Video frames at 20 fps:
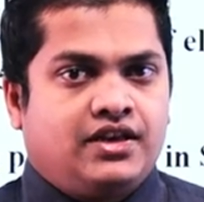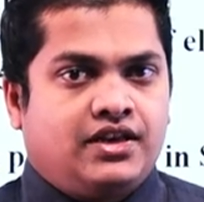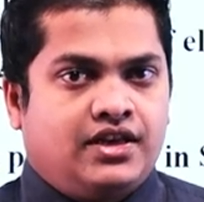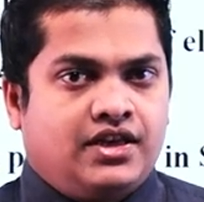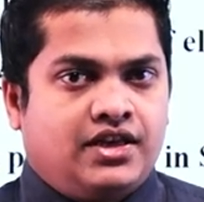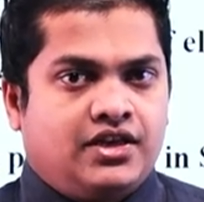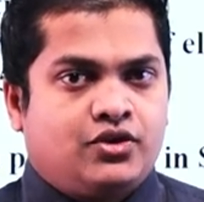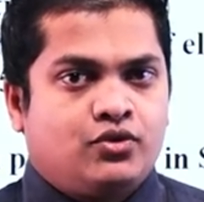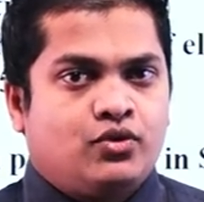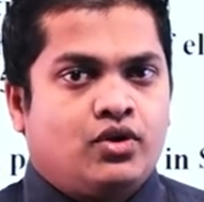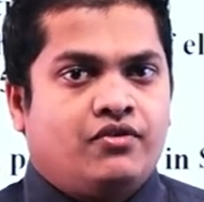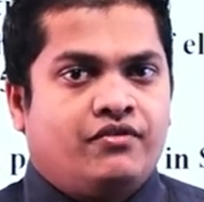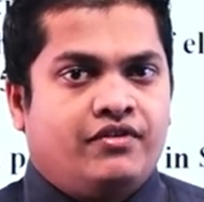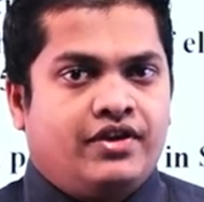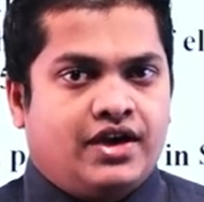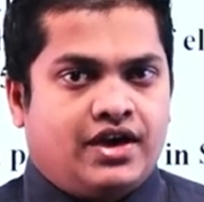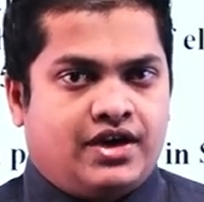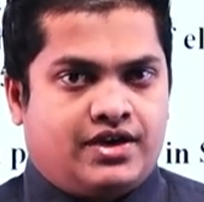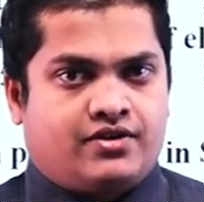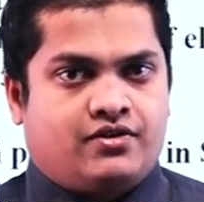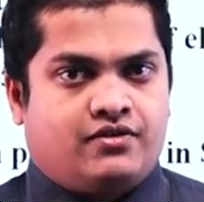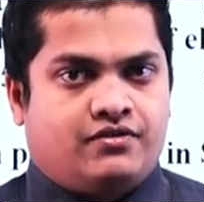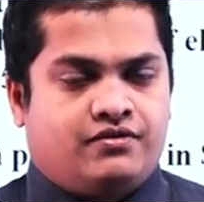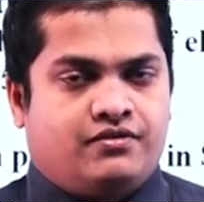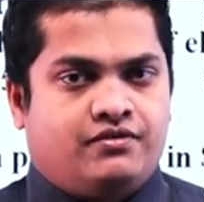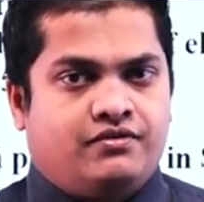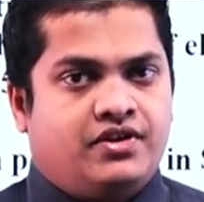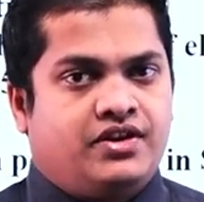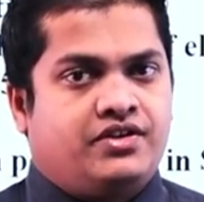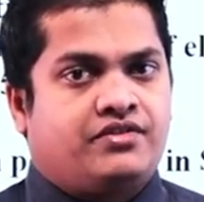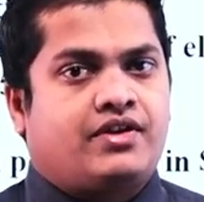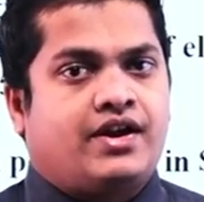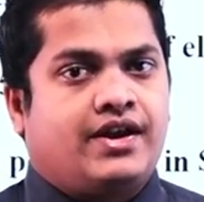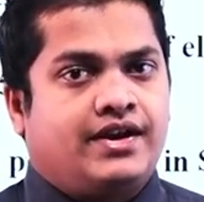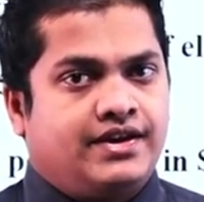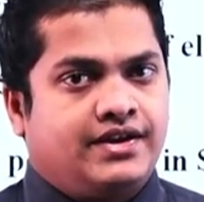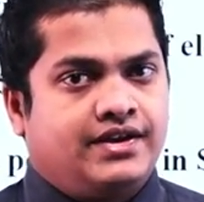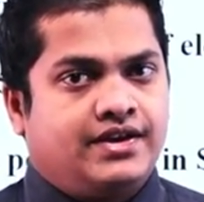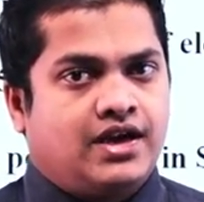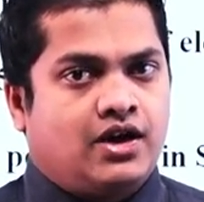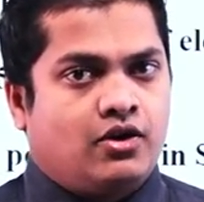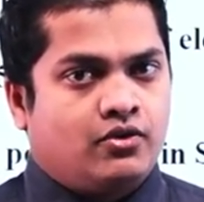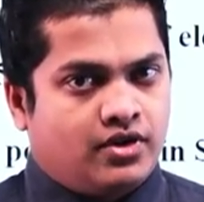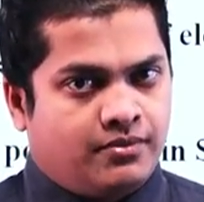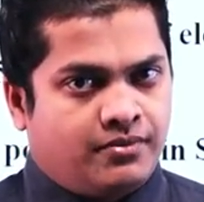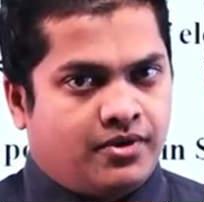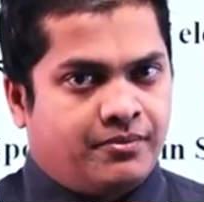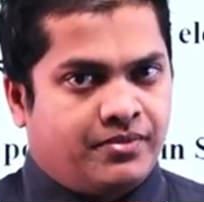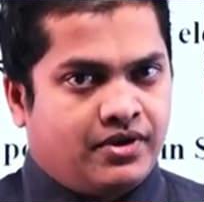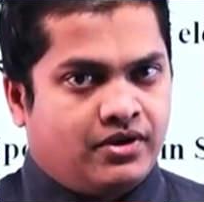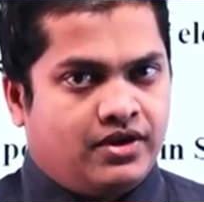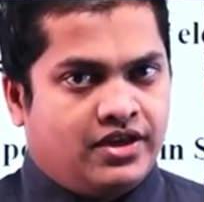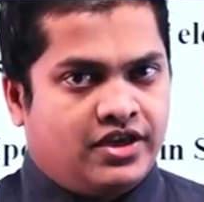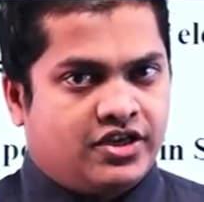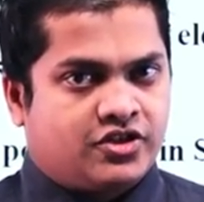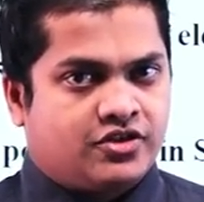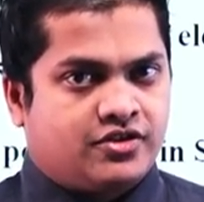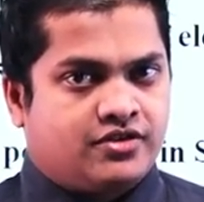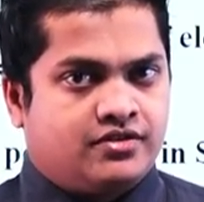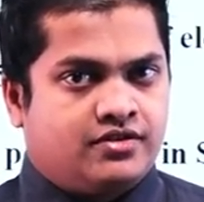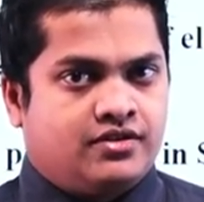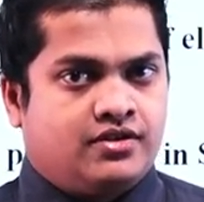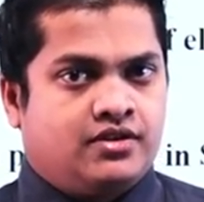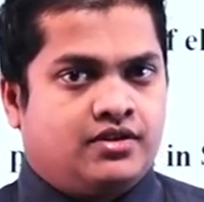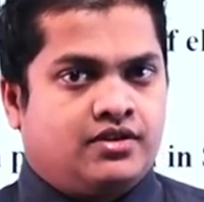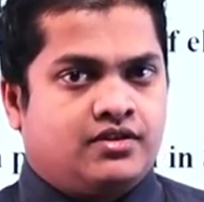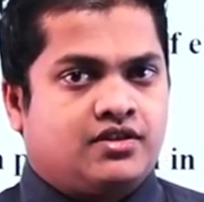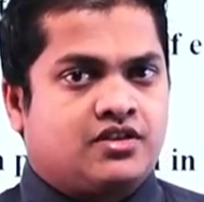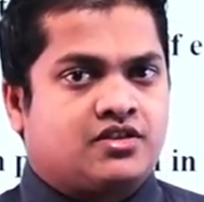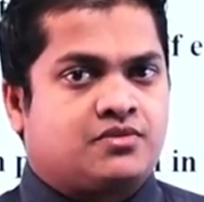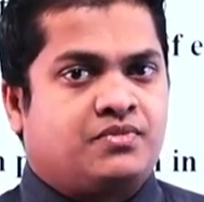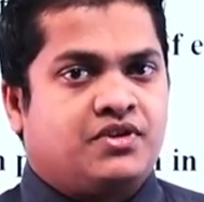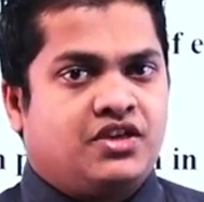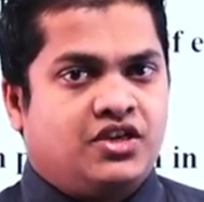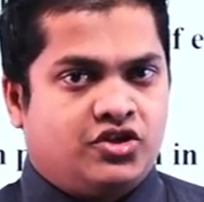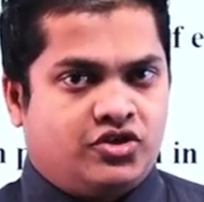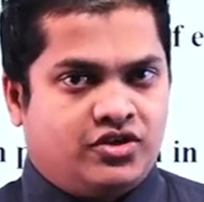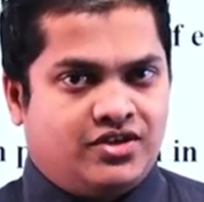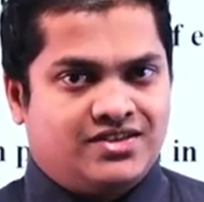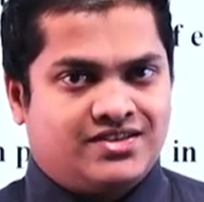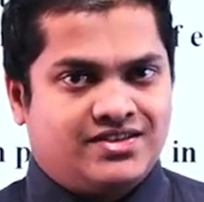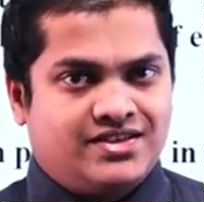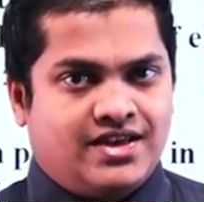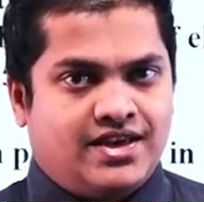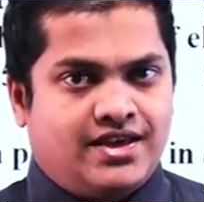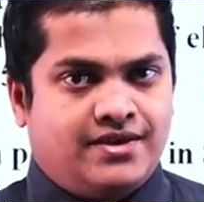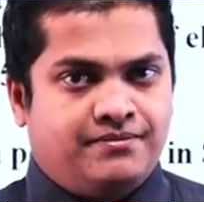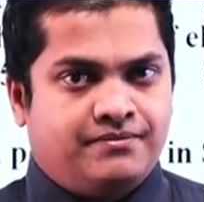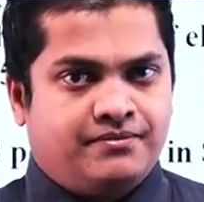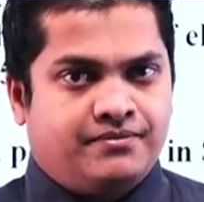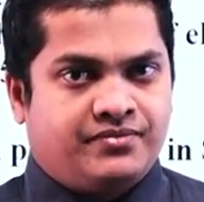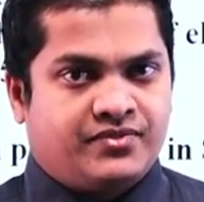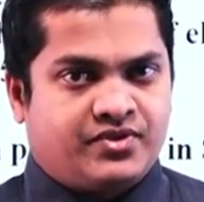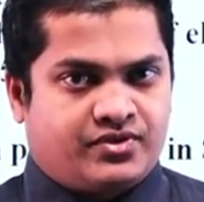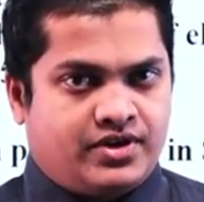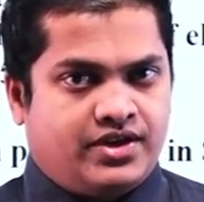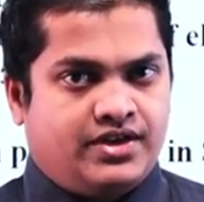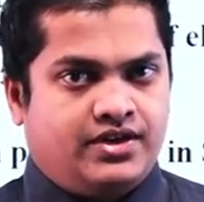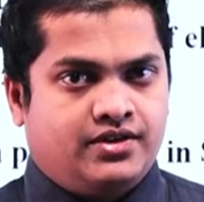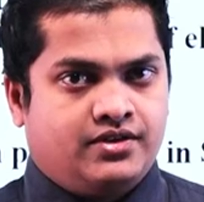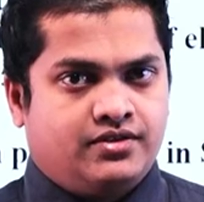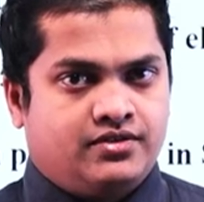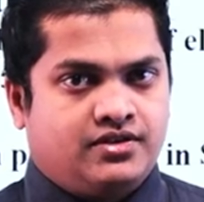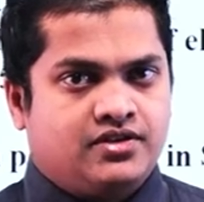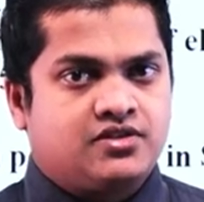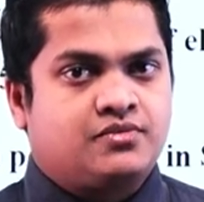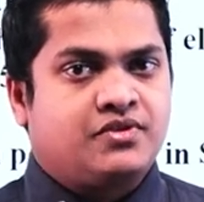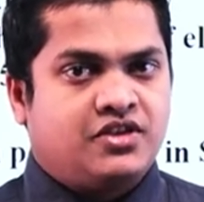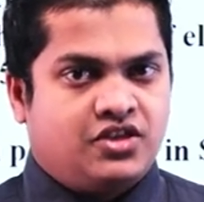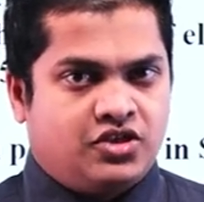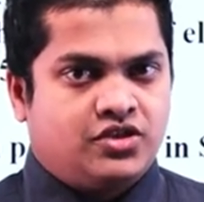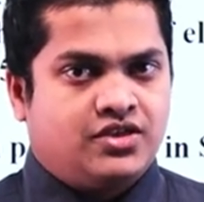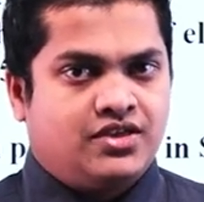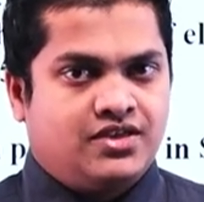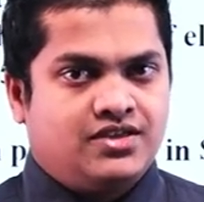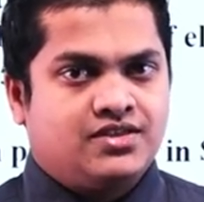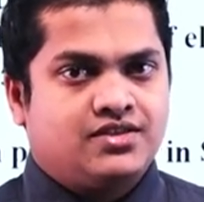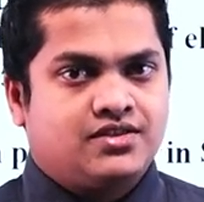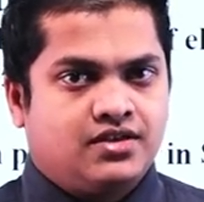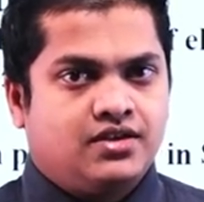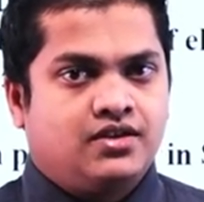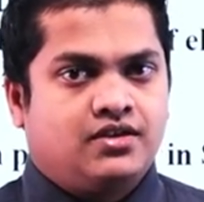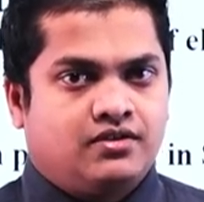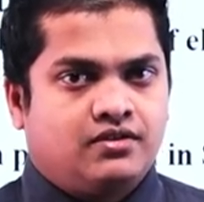need to aware of when writing down a population. The species name, right? The species.